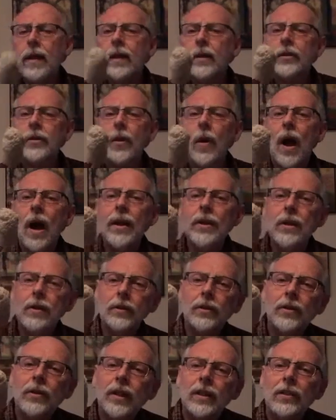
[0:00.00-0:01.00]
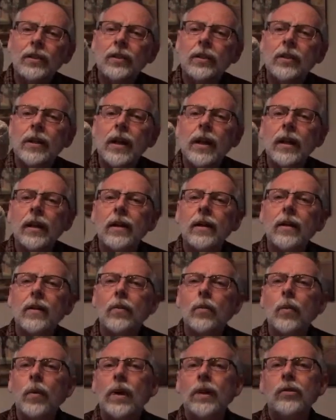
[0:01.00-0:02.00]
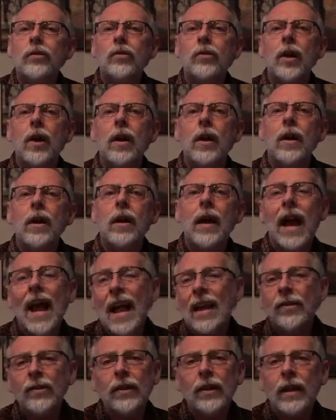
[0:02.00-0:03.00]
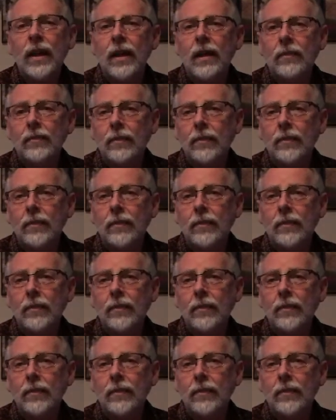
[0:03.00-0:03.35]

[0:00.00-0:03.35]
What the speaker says: So I use this stick, which actually,